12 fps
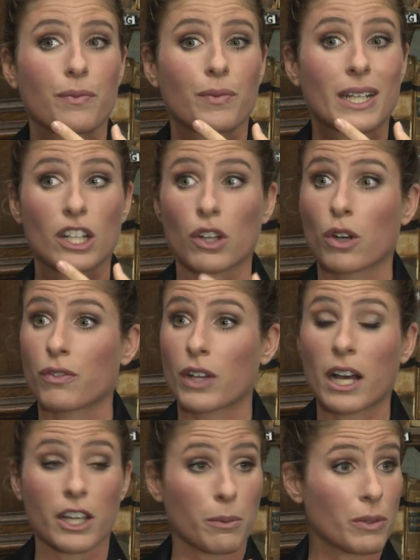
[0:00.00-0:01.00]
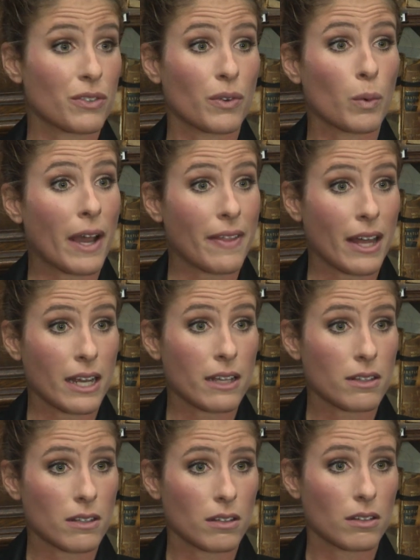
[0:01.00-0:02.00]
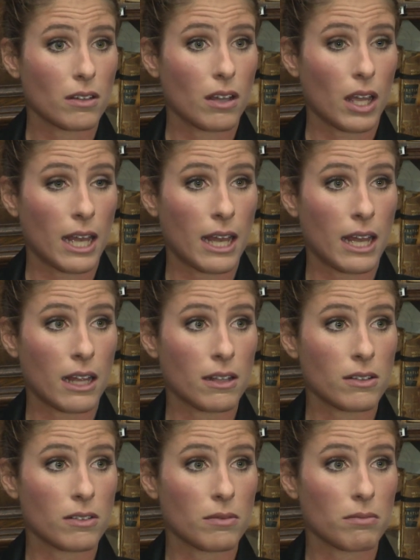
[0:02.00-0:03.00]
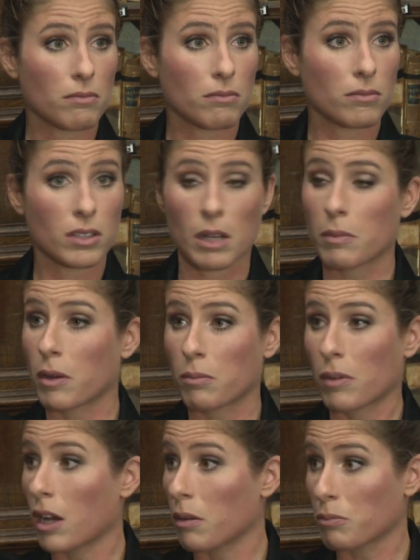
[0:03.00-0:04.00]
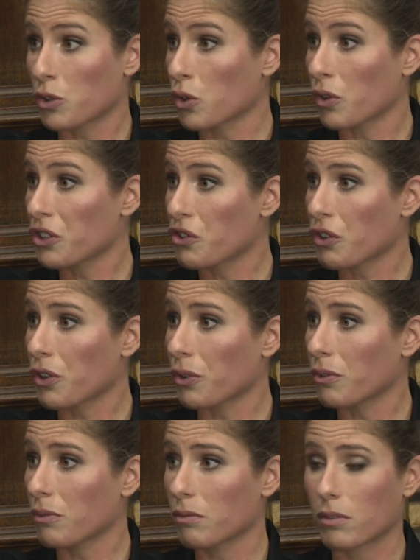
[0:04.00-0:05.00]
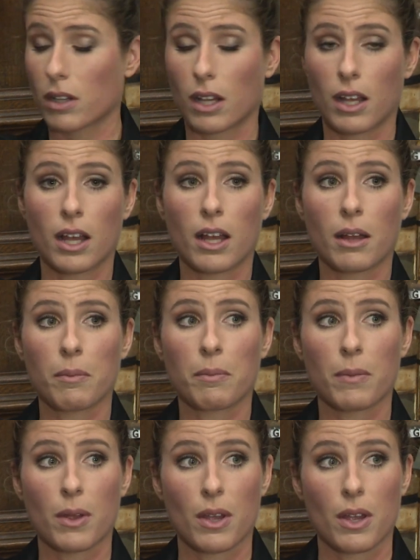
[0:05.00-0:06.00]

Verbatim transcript: there's a lot of arguments for why that is, and some I'm, I'm sure are true. Um,